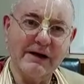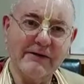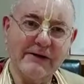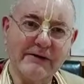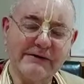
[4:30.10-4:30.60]

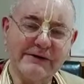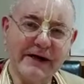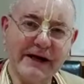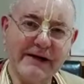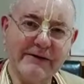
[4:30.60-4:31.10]
there is an
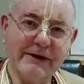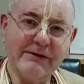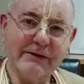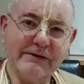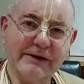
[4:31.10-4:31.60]
area
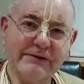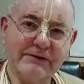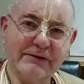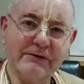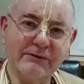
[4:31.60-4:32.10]
where they
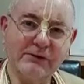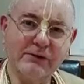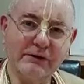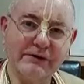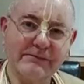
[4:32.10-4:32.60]
throw
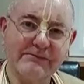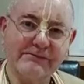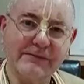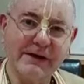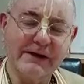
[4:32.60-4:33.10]
food.
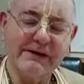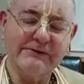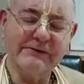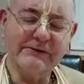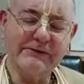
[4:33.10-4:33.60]

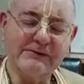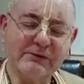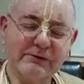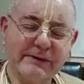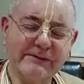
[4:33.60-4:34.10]
So this
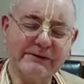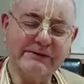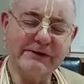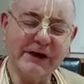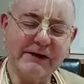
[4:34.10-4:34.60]
would be
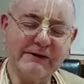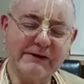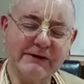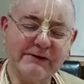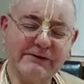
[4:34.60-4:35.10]
prasad that
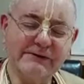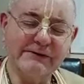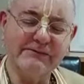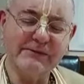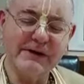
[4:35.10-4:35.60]
is
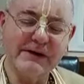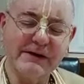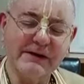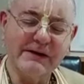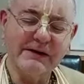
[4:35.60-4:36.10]

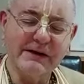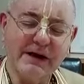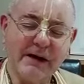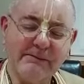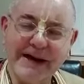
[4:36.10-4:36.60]

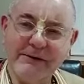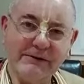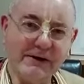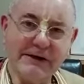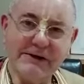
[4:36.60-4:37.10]

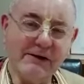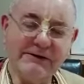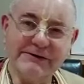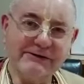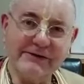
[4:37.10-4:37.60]
apparently gone
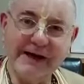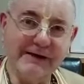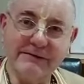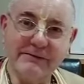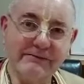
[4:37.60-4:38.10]

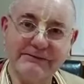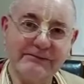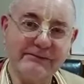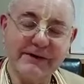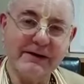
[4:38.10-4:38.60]
stale,
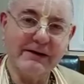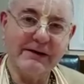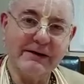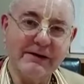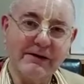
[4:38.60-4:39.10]

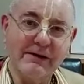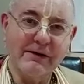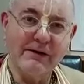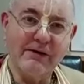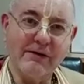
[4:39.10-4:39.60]

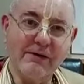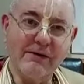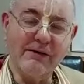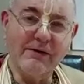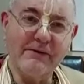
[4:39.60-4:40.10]

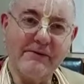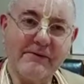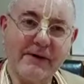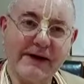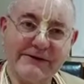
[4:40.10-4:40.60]
or
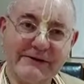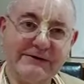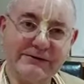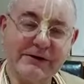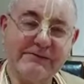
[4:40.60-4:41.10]

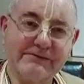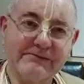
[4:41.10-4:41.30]
etc.